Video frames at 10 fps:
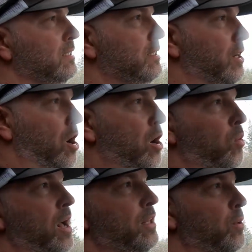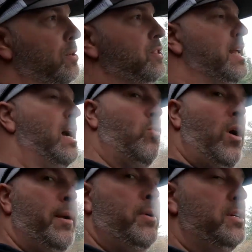There are wild horses down in
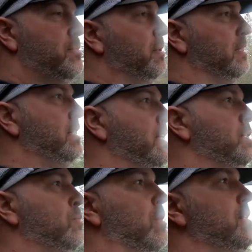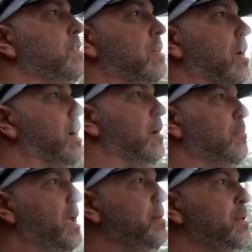Cypress, but these ones
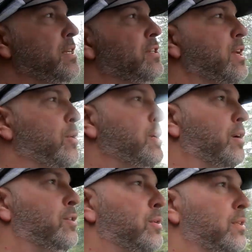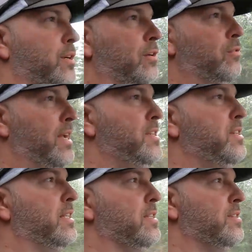may be just out here doing their grazing
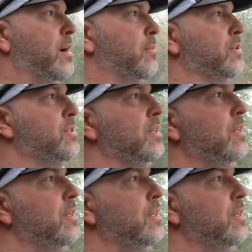in the summers.